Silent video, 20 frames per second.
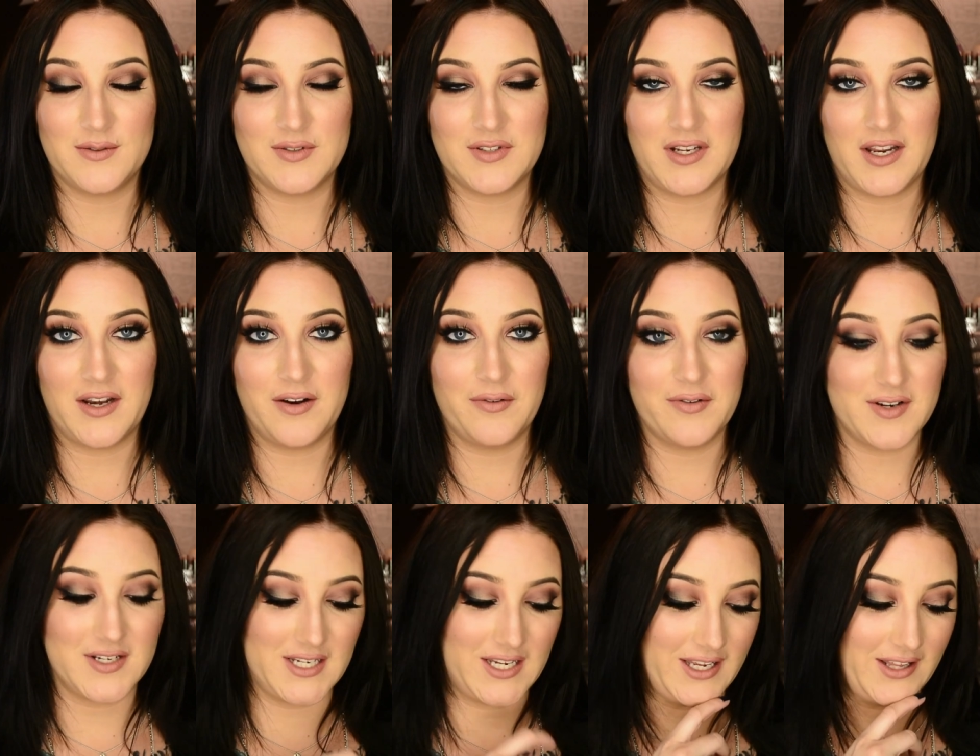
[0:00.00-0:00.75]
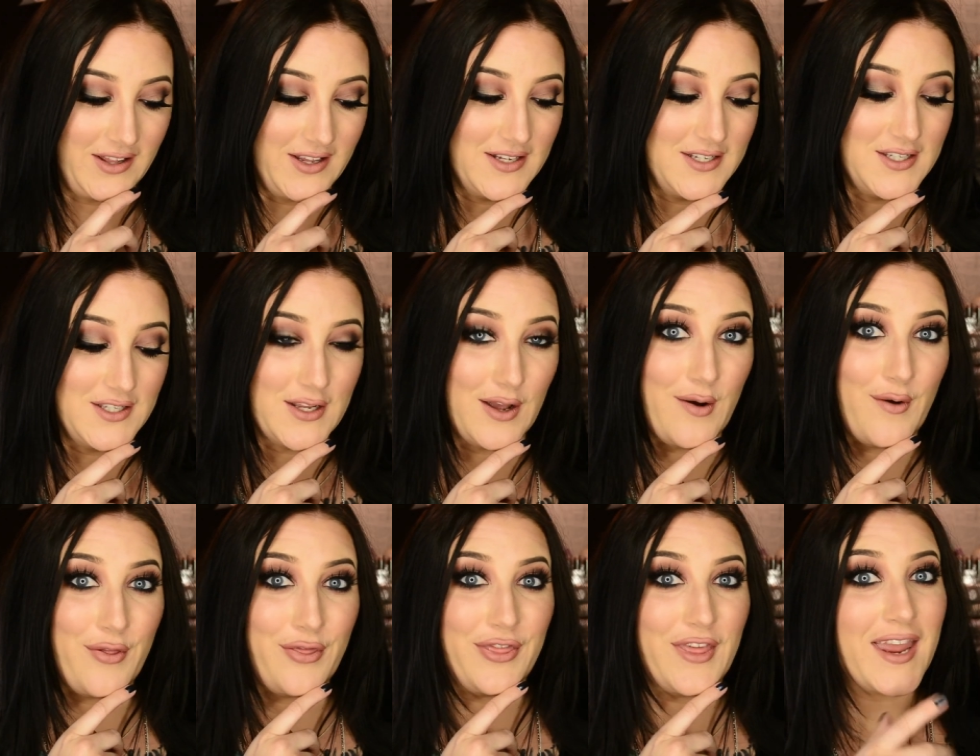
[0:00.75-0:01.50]
It's getting ridiculous.
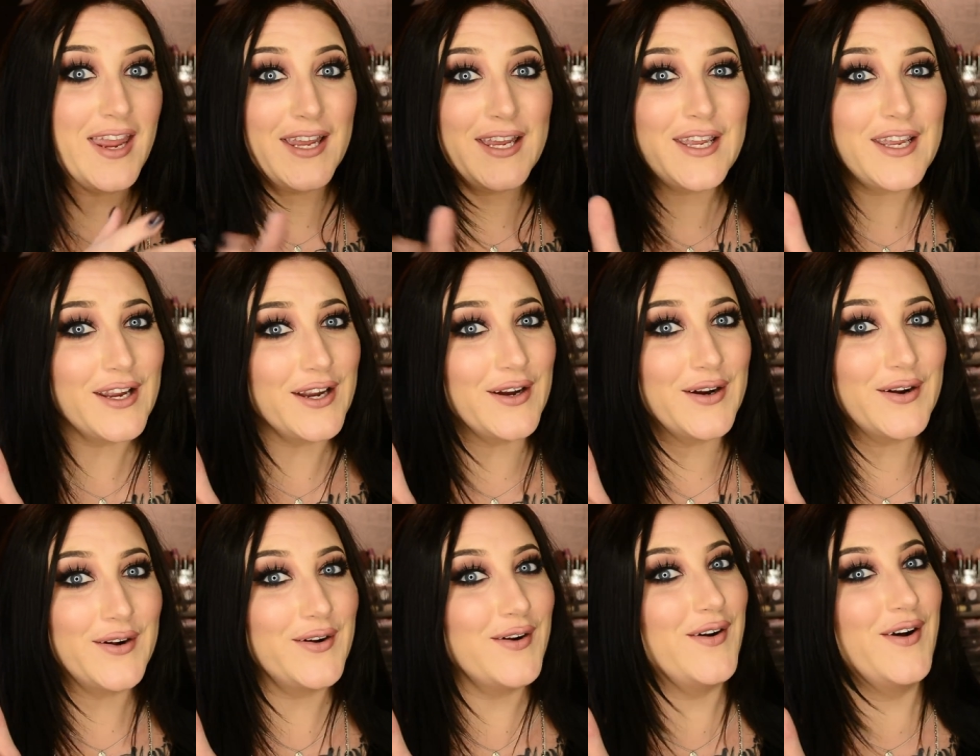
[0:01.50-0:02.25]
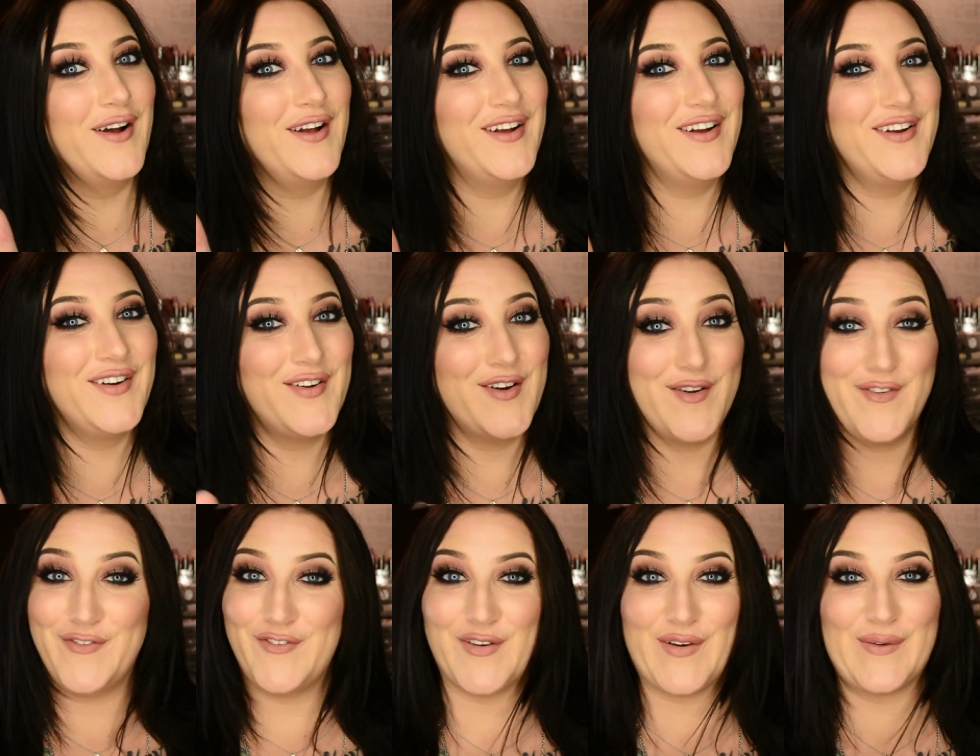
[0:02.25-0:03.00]
So thank you
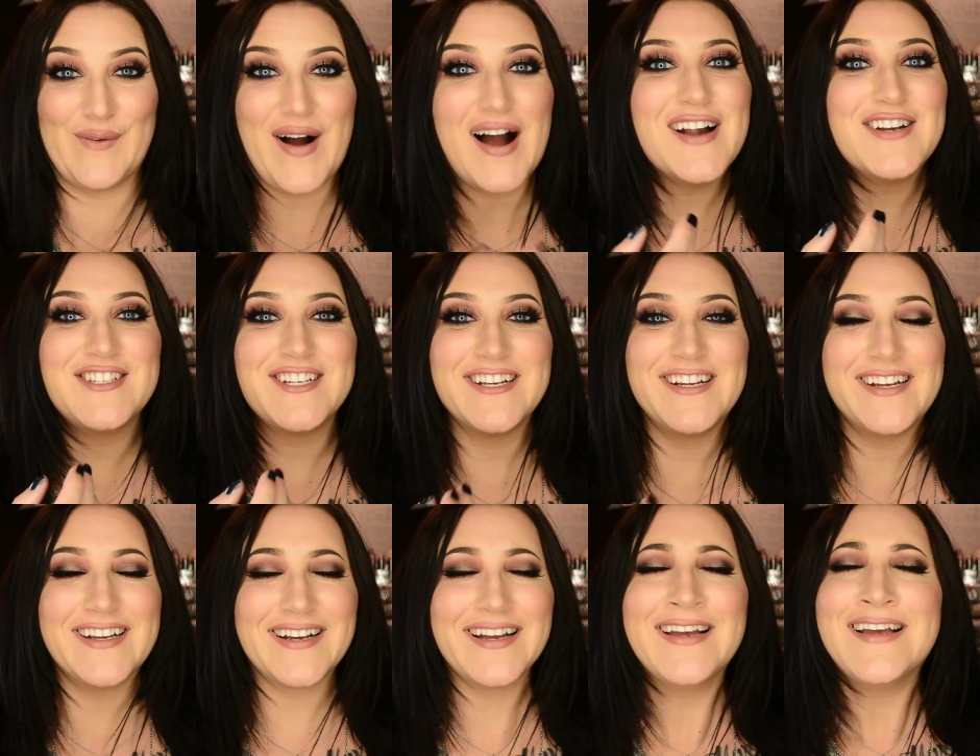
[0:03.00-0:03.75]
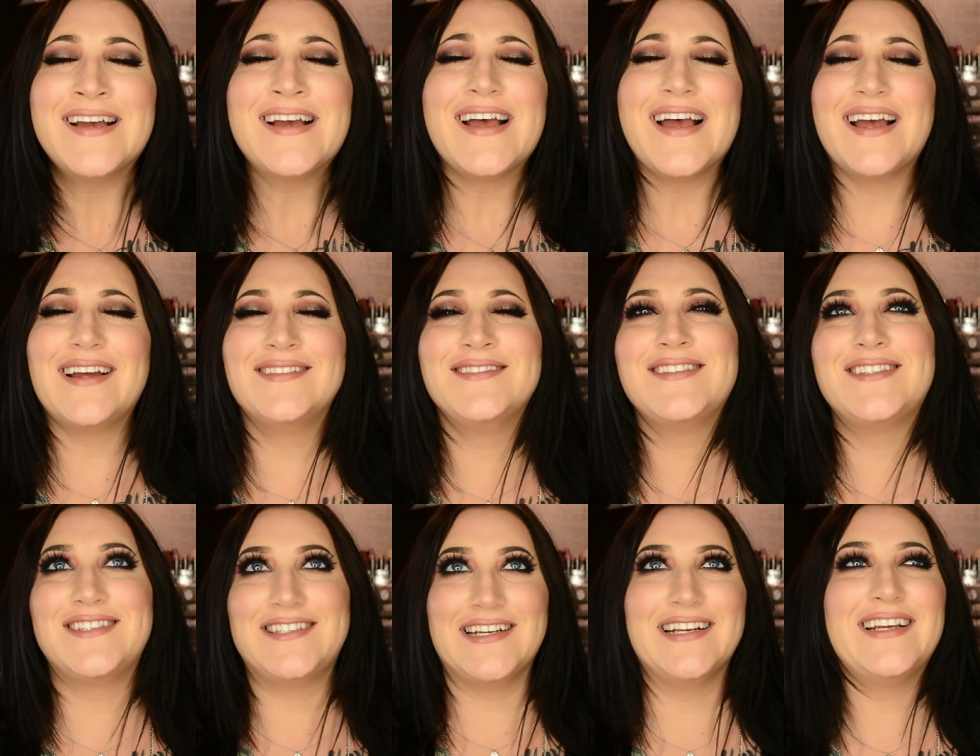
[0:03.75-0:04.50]
for watching
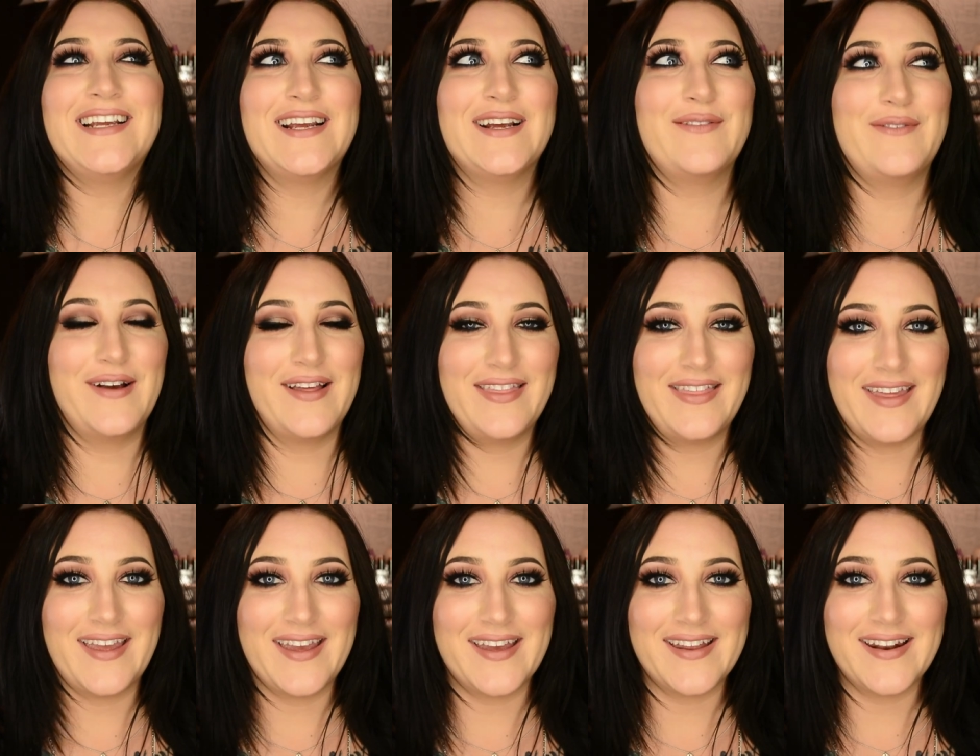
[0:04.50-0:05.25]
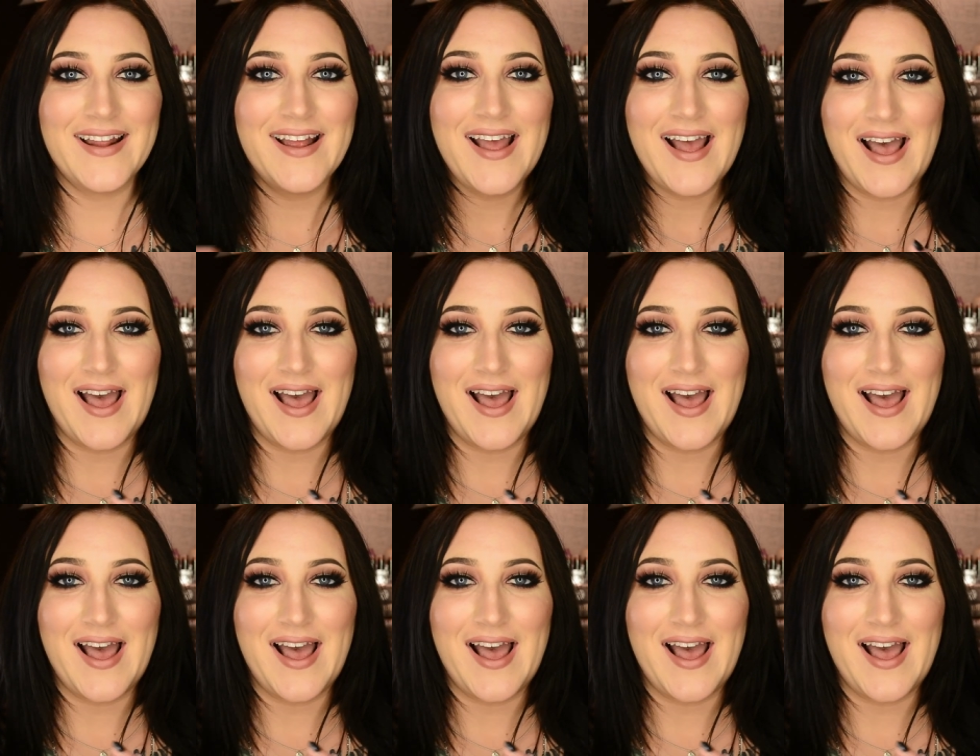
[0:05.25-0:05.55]
and sticking with it.